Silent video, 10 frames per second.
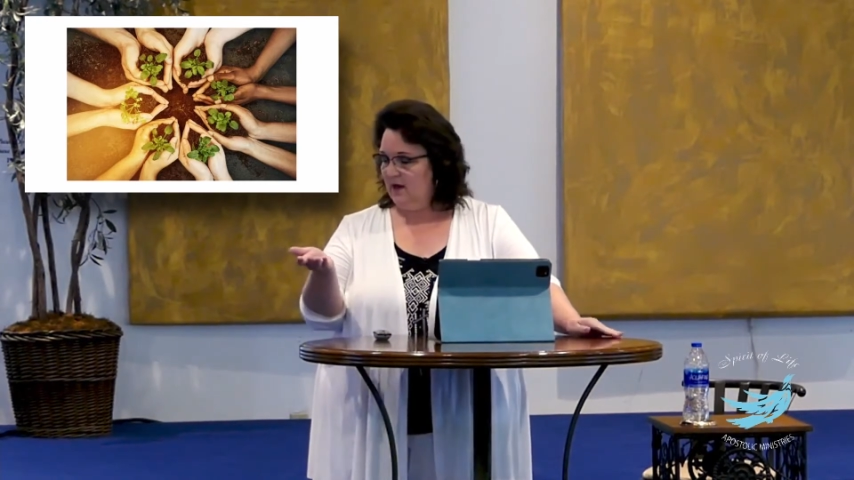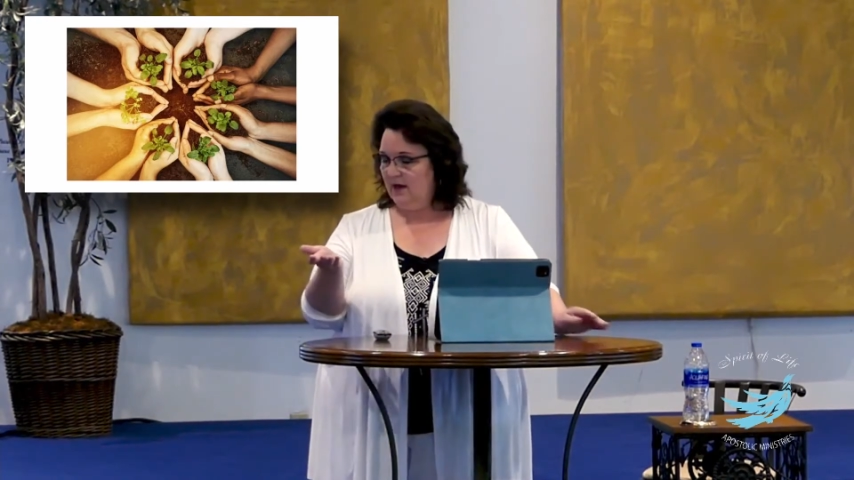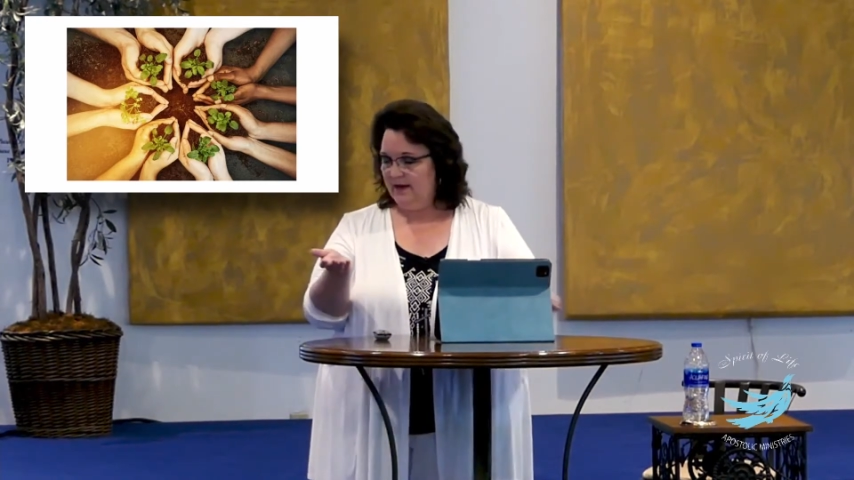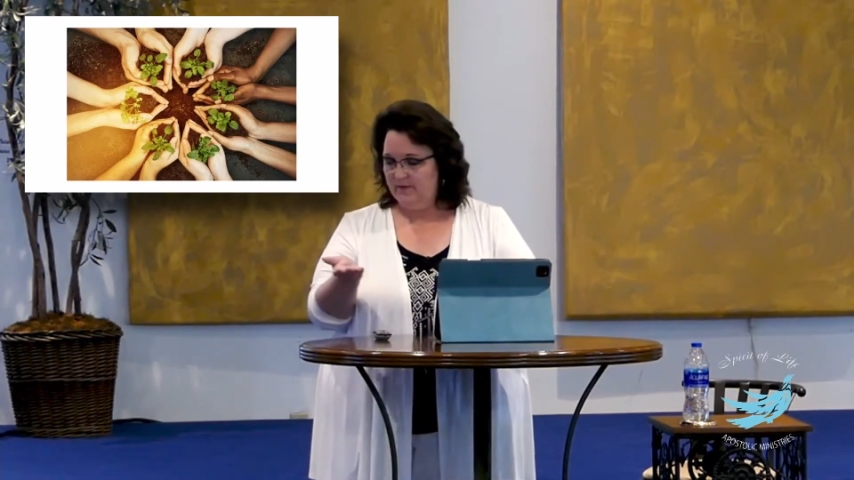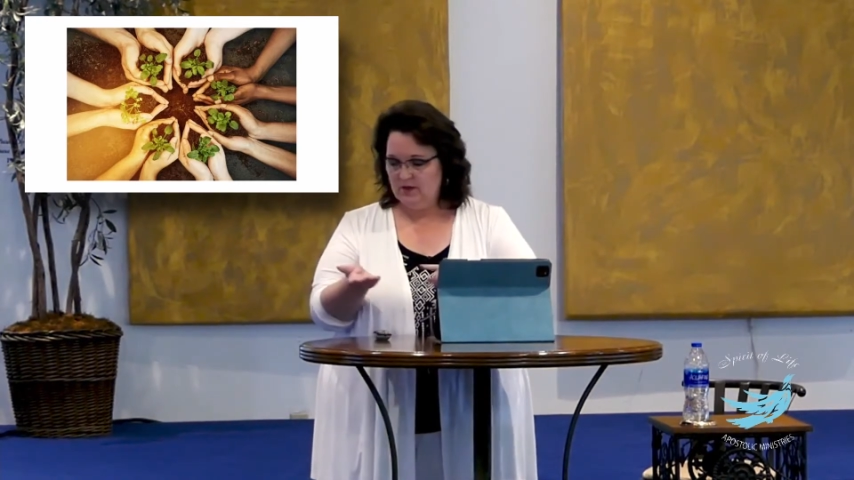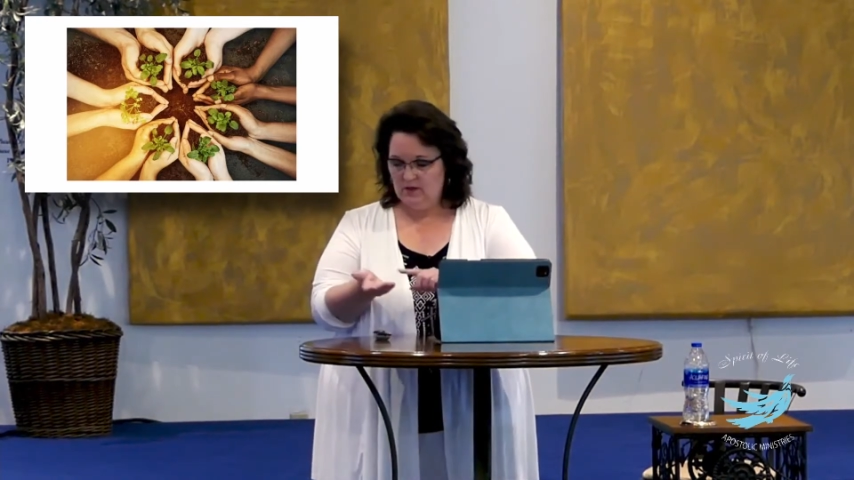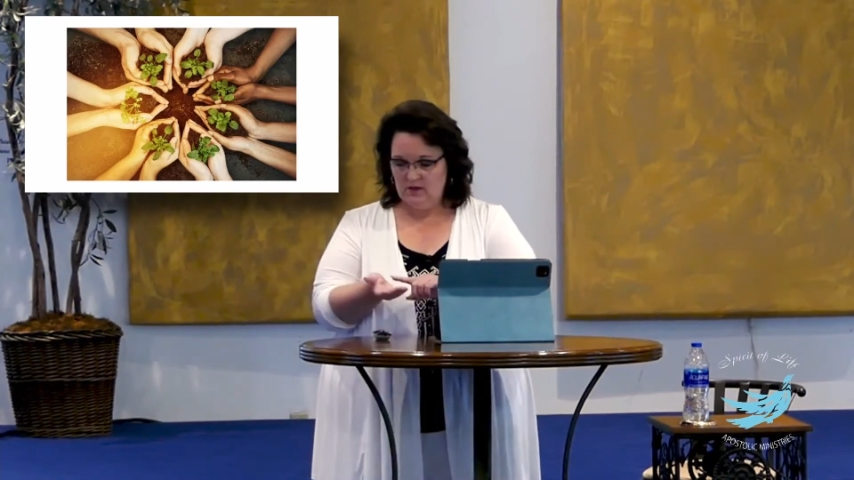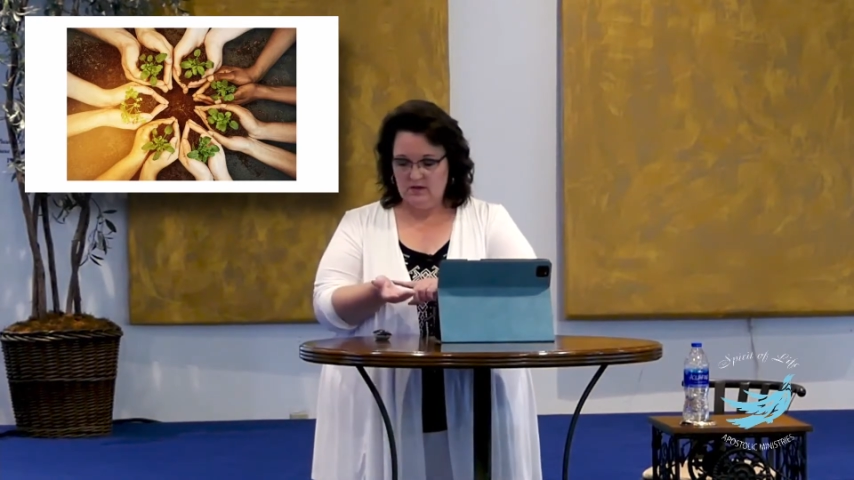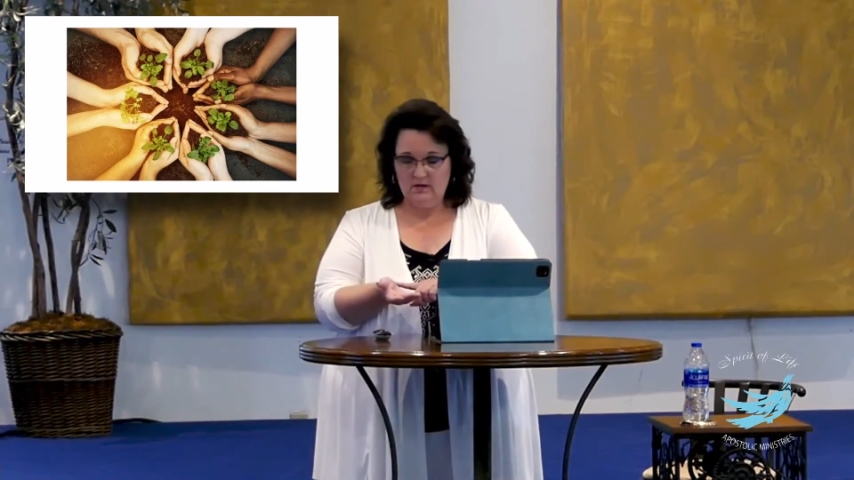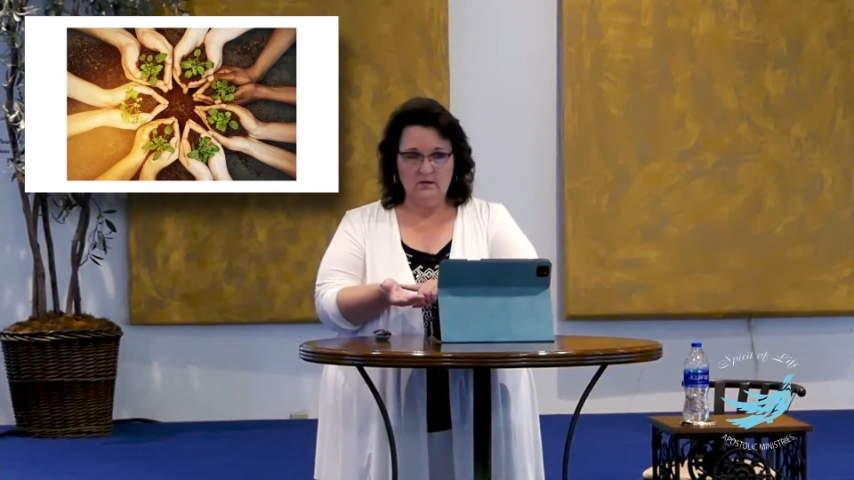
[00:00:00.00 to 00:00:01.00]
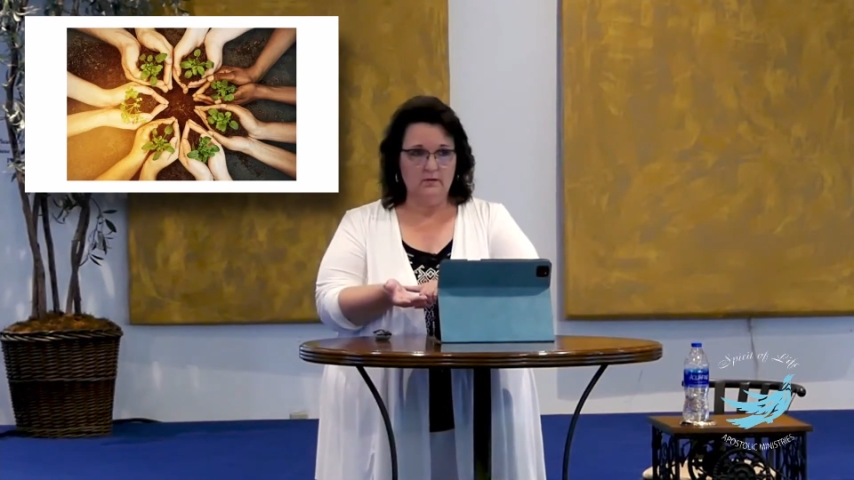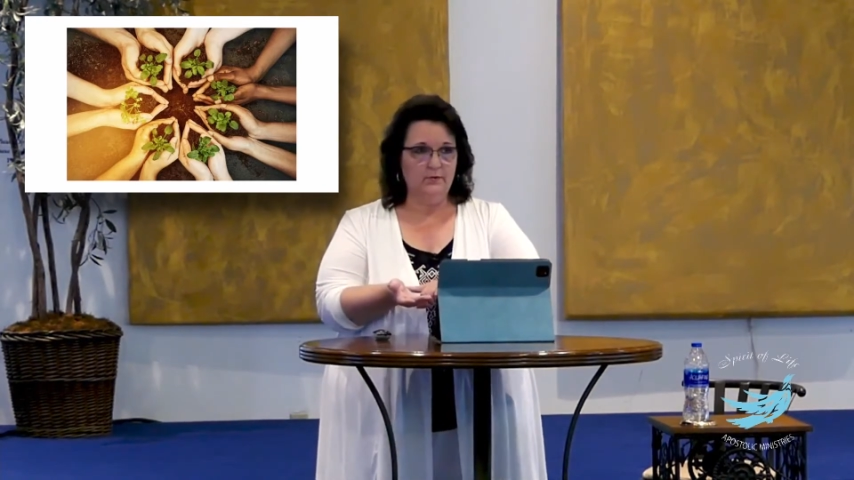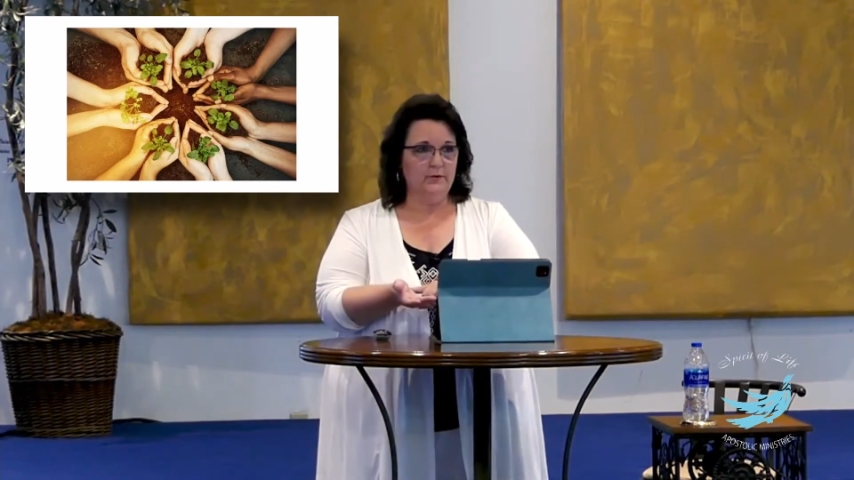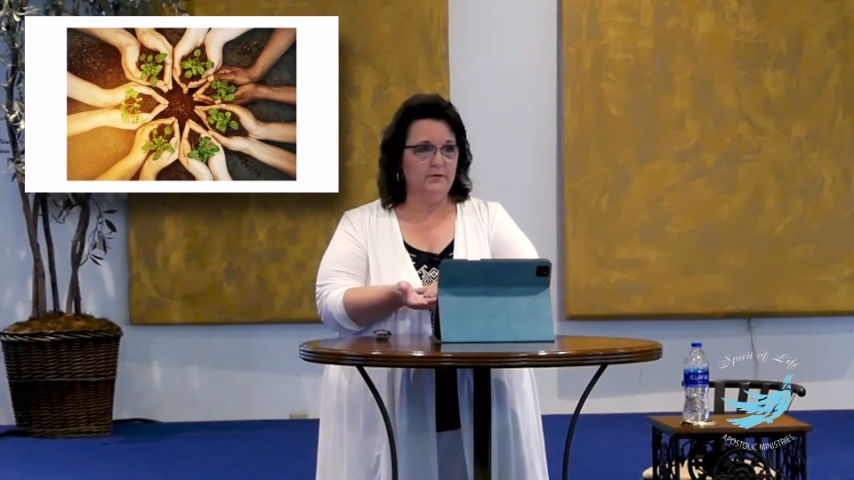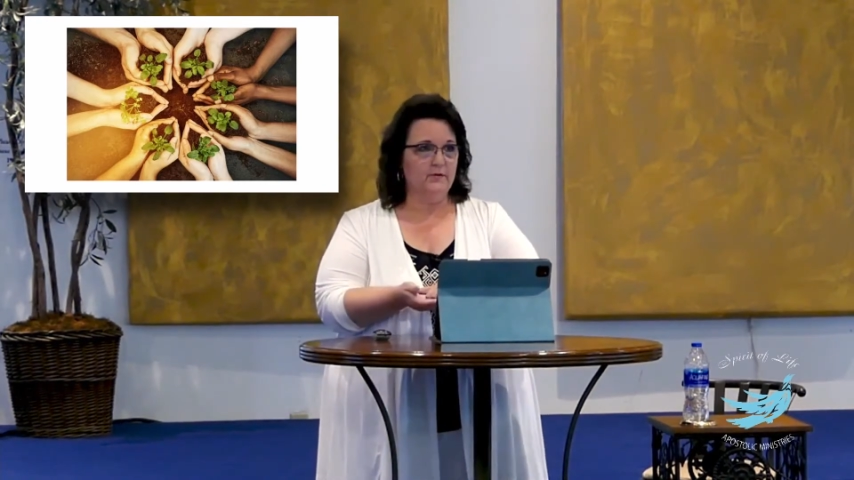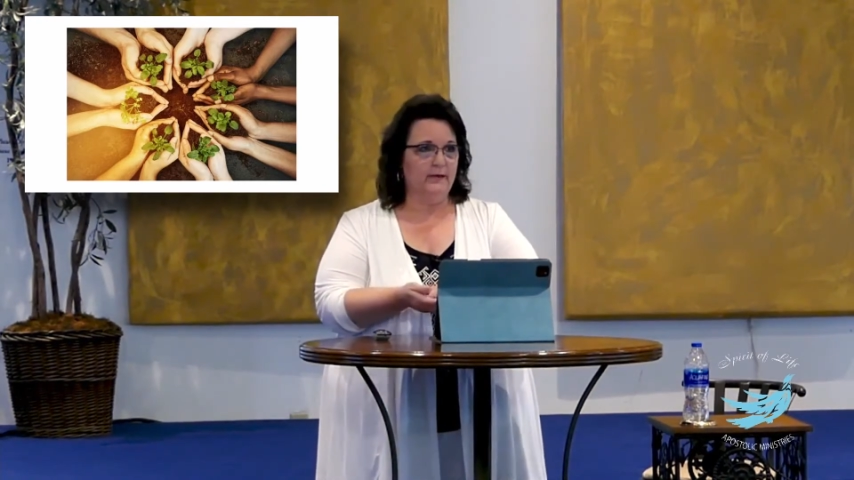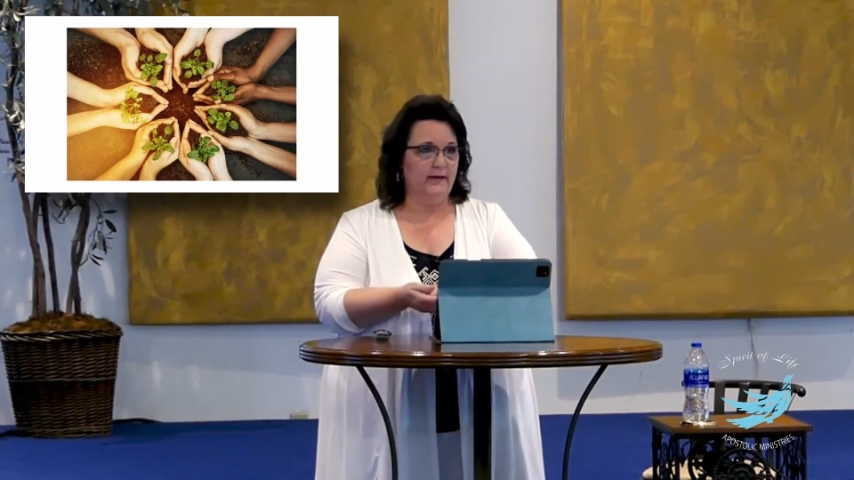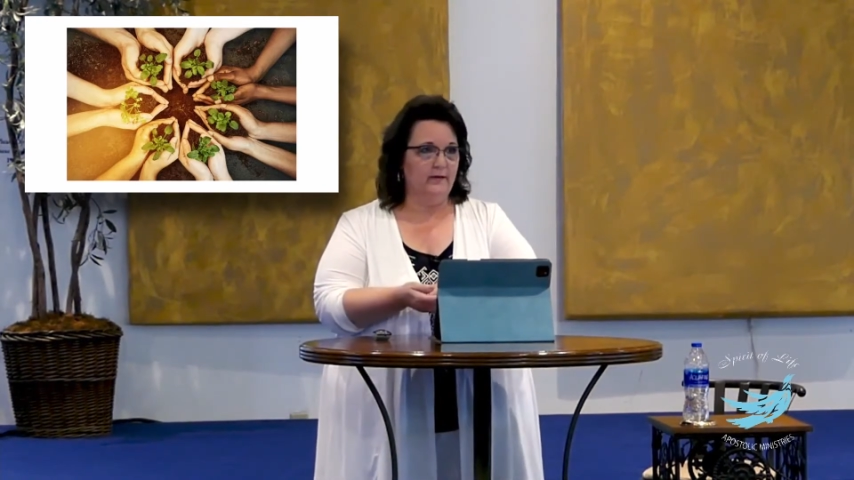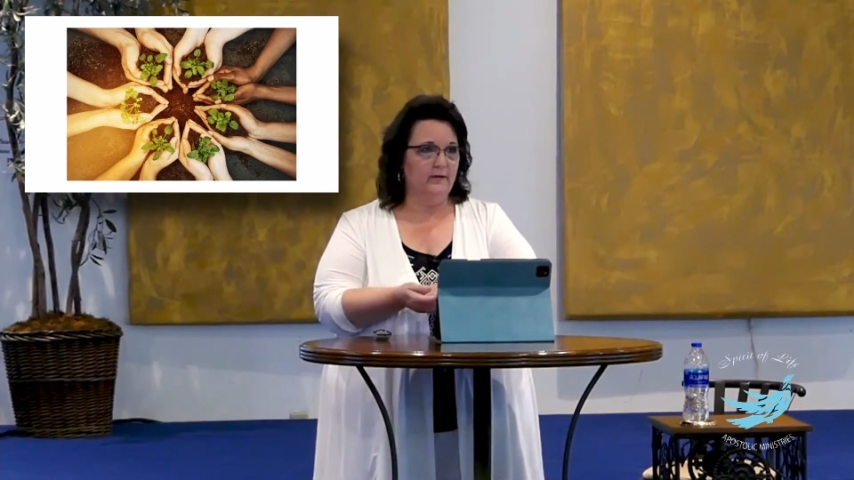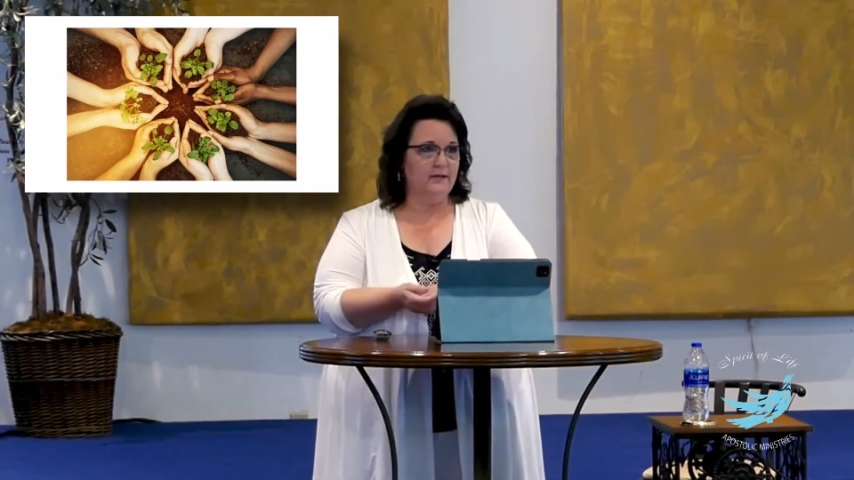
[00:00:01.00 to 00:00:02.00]
I have just this little bruise right
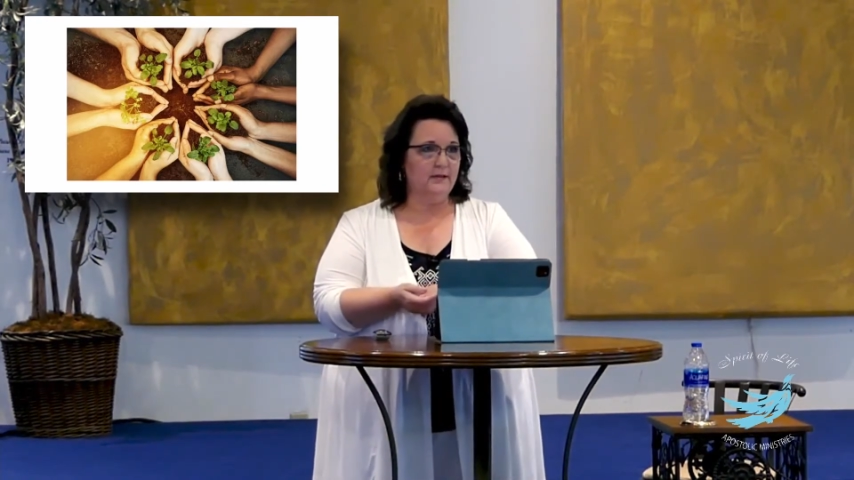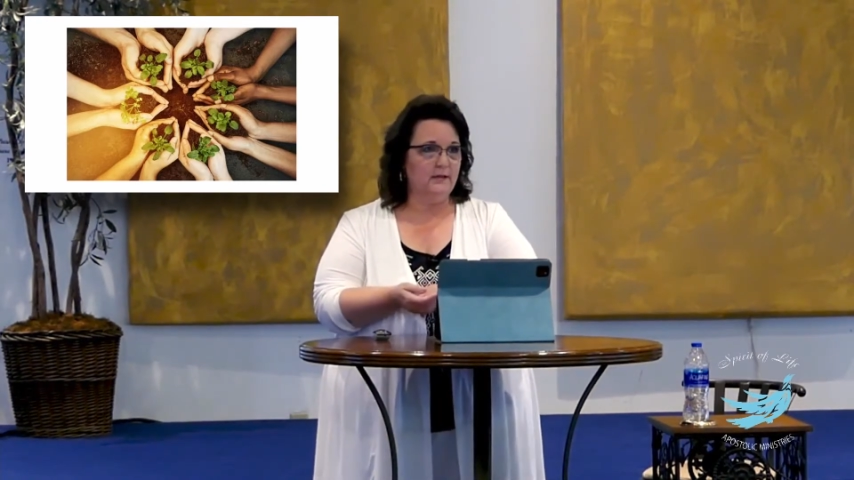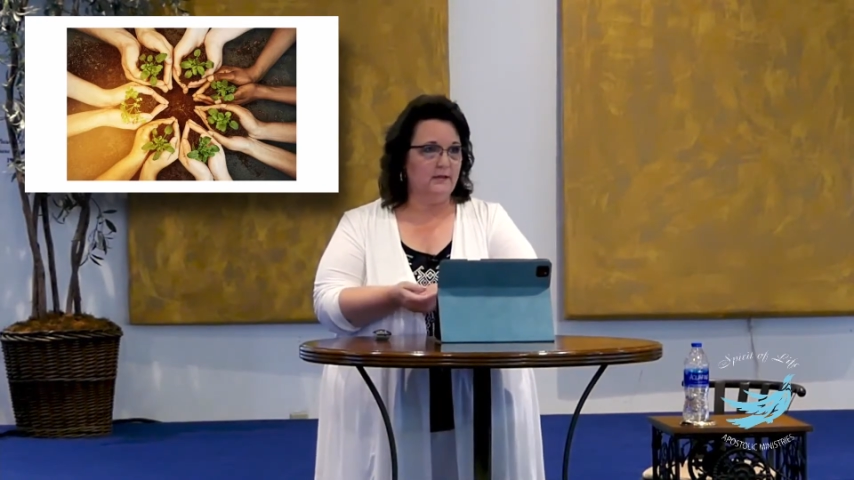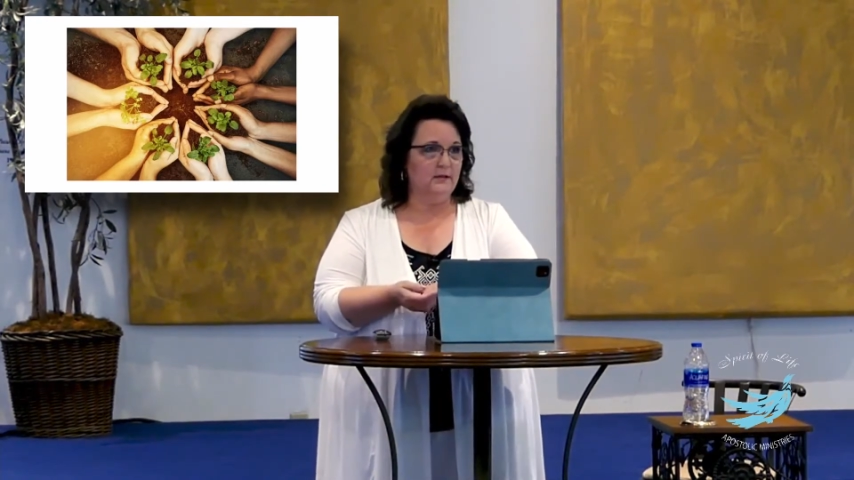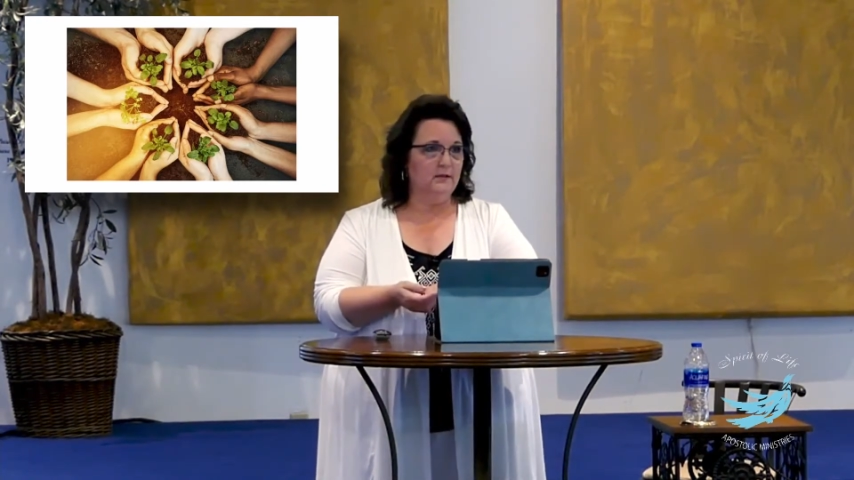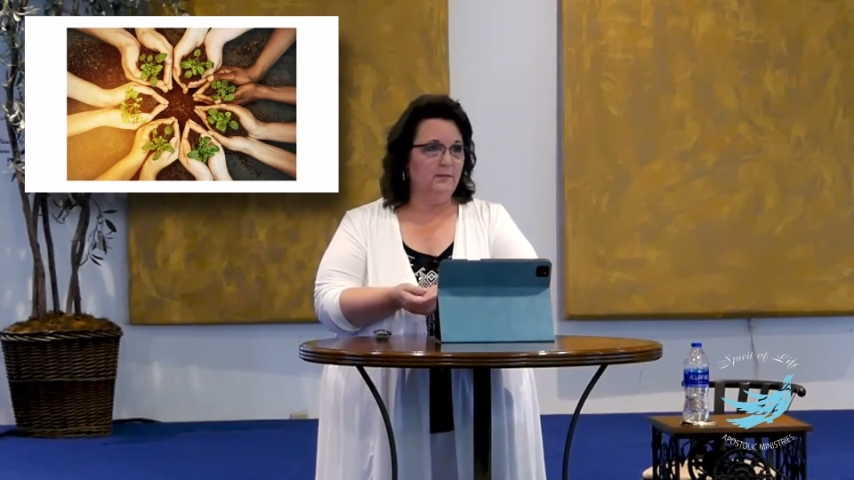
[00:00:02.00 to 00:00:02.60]
here. That's it.